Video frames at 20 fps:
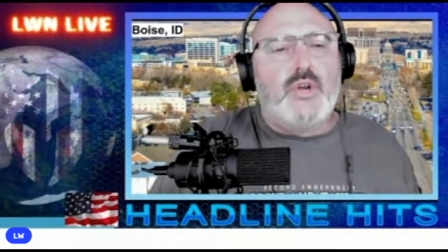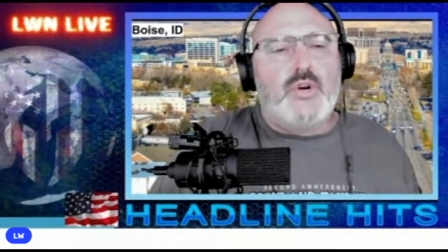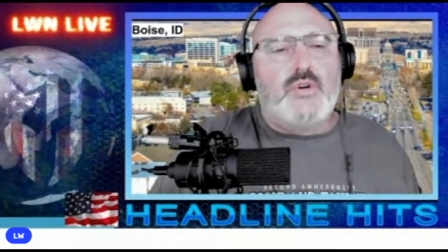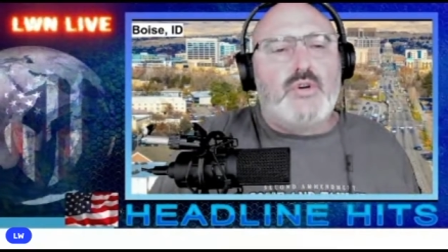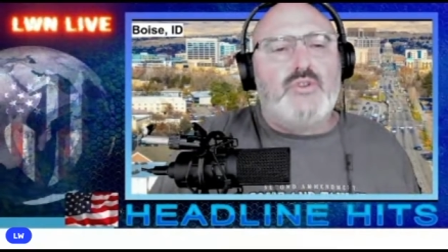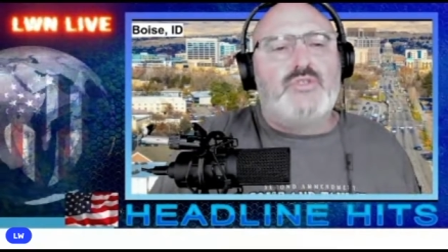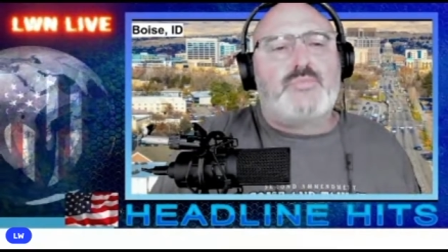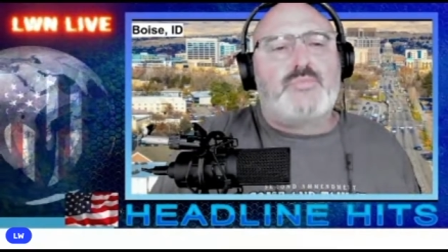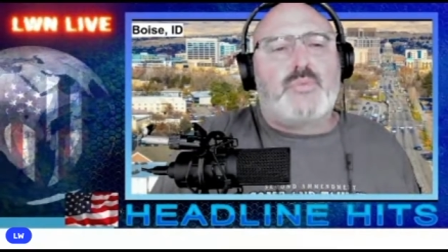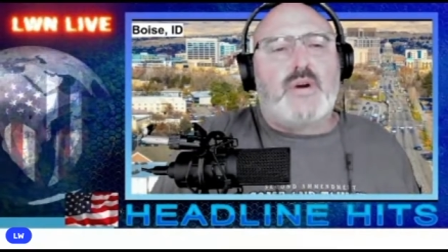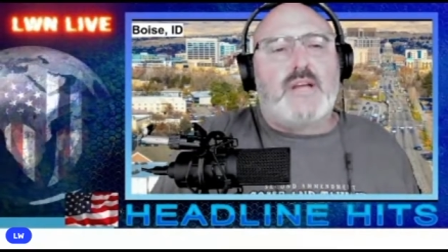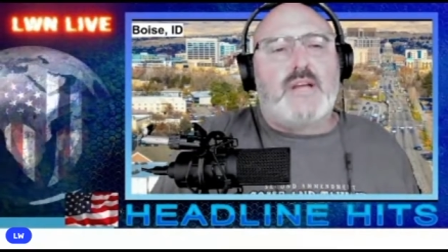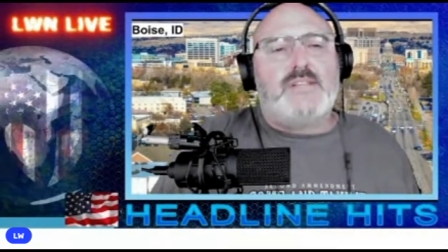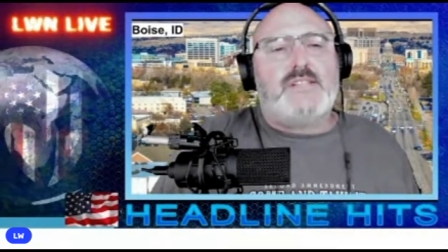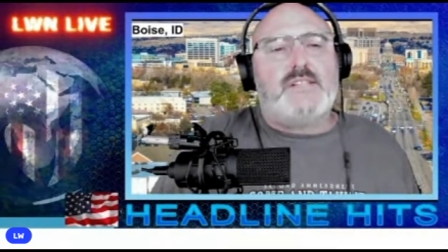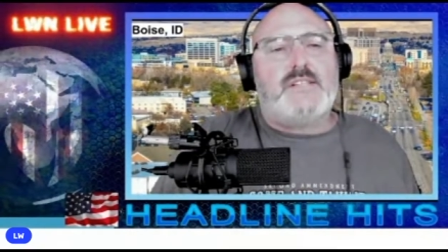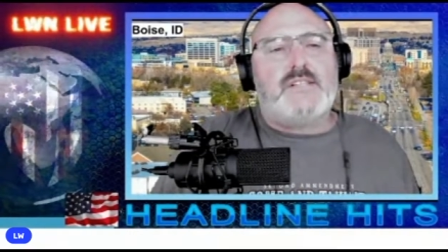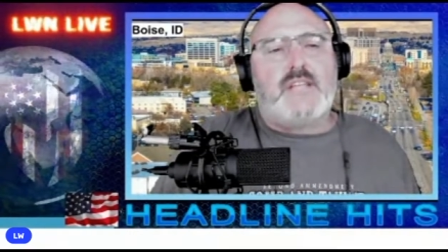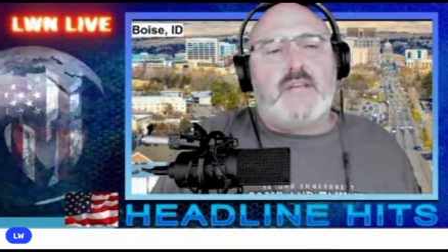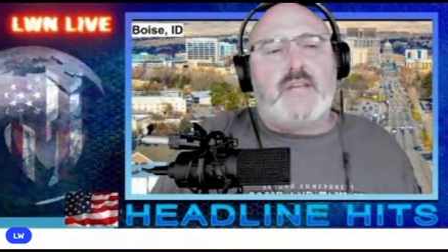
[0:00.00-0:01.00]
whose
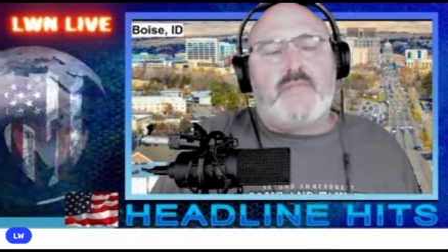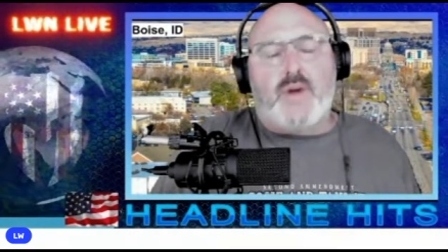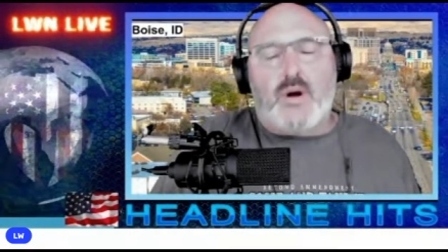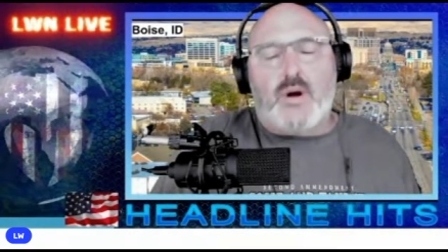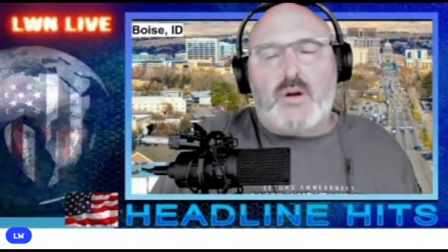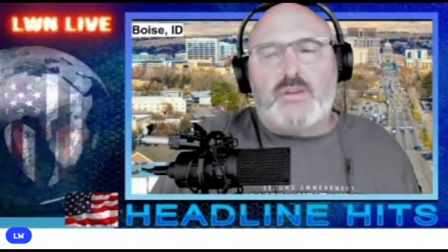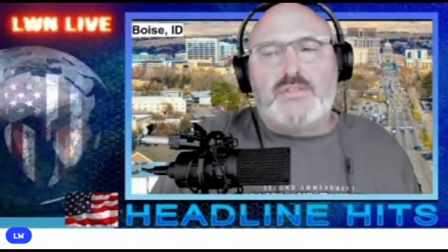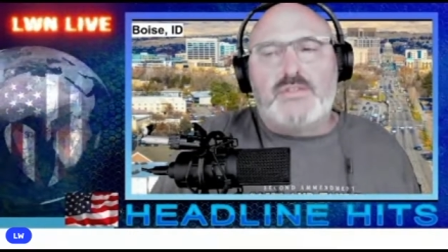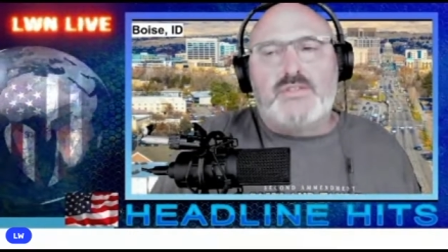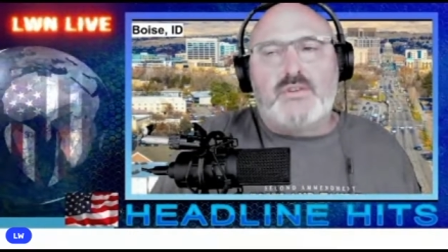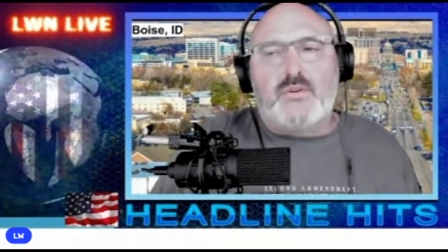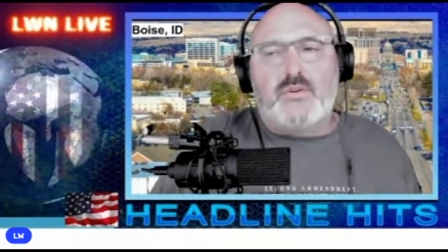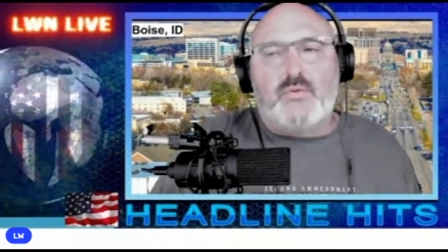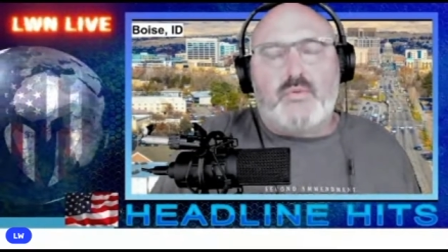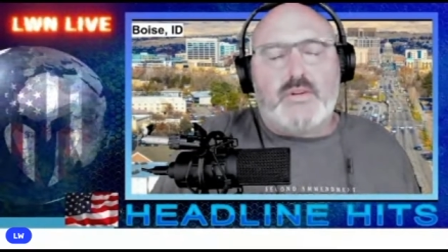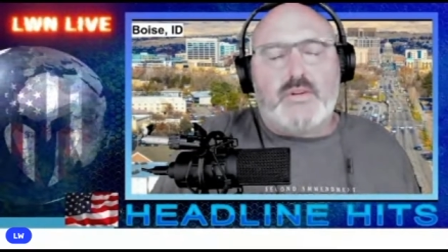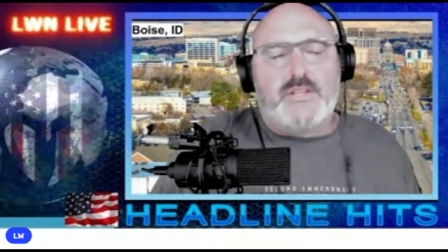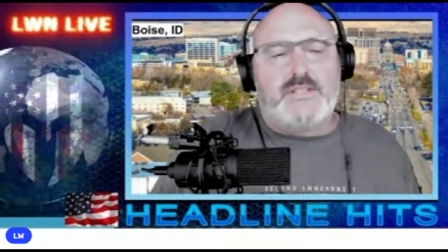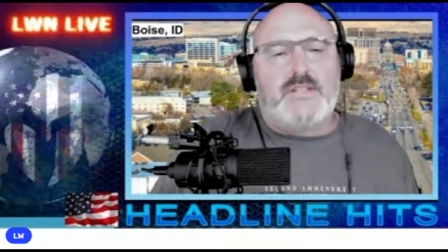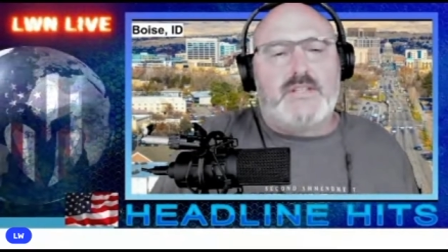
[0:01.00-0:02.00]
prices have also
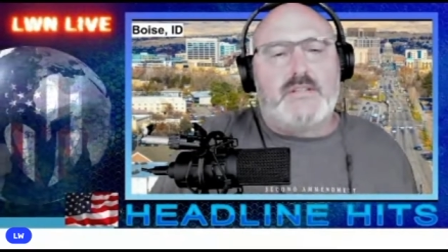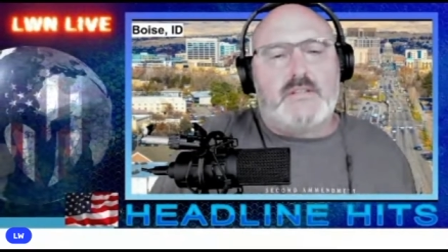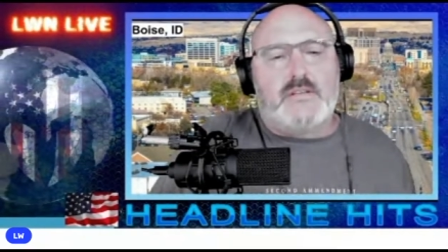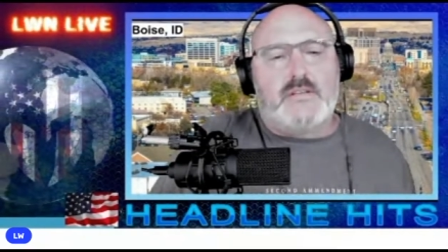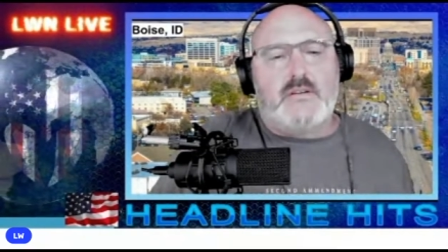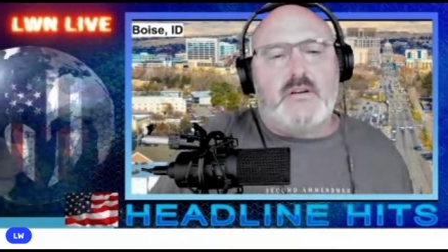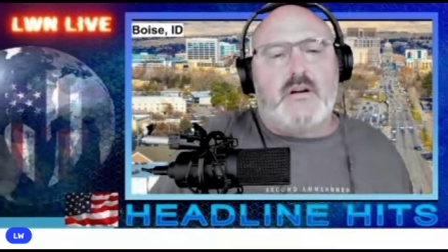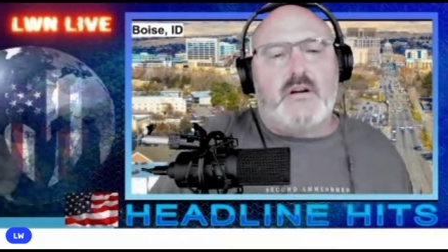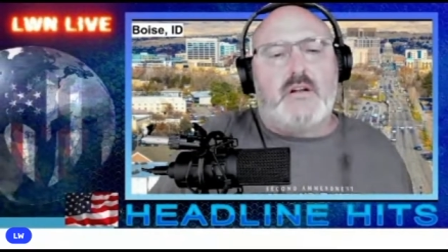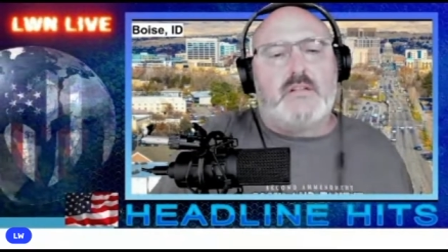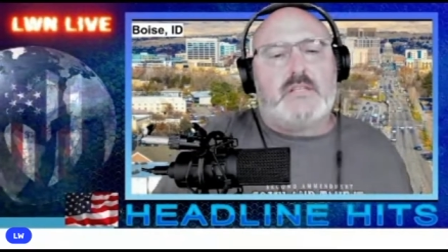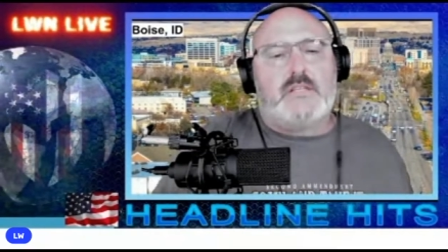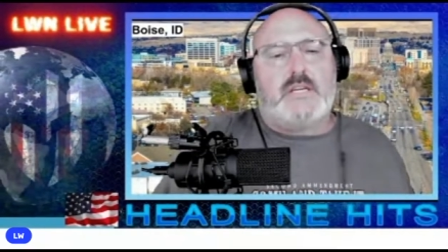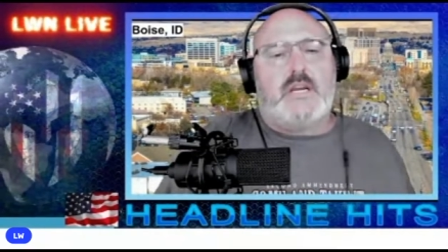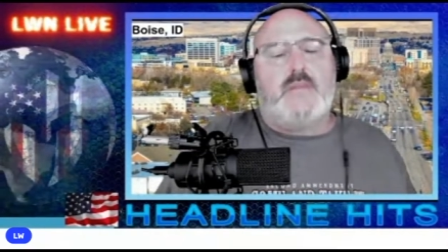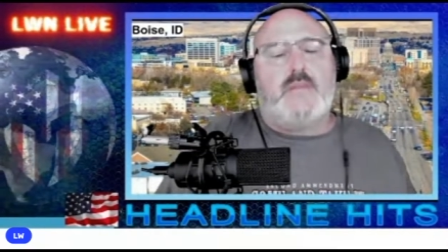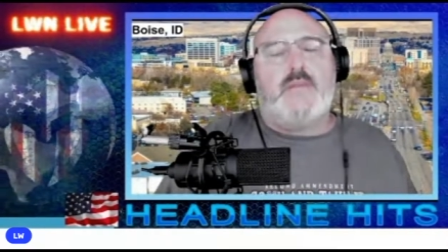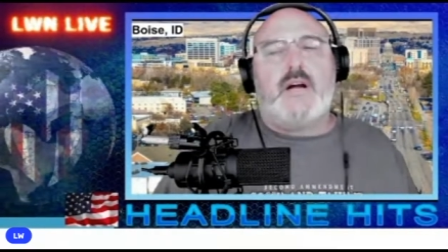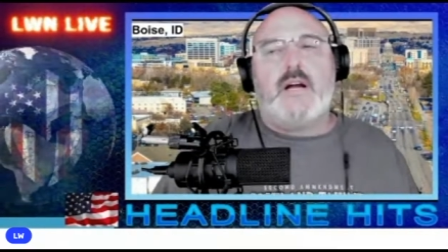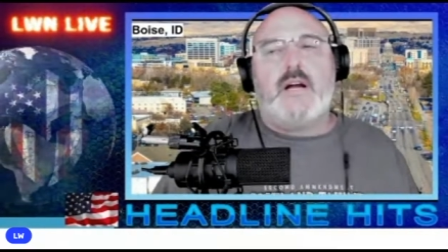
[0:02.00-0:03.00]
risen to an
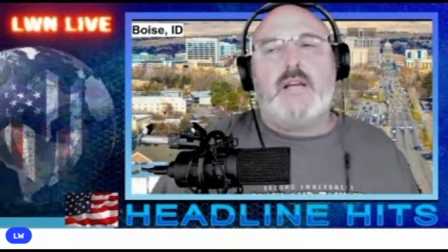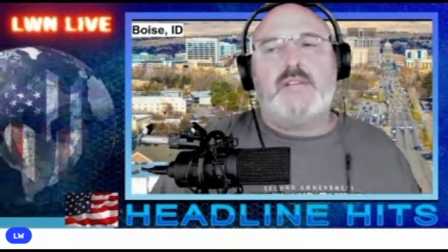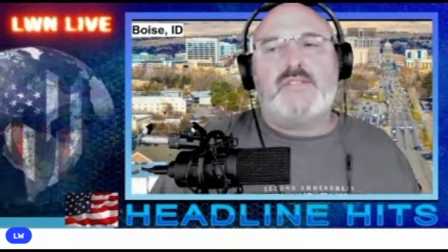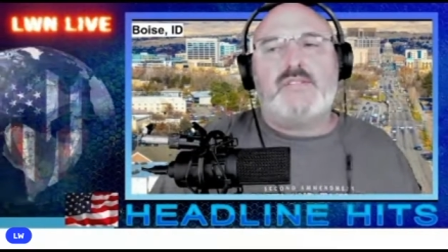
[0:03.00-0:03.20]
all-time high.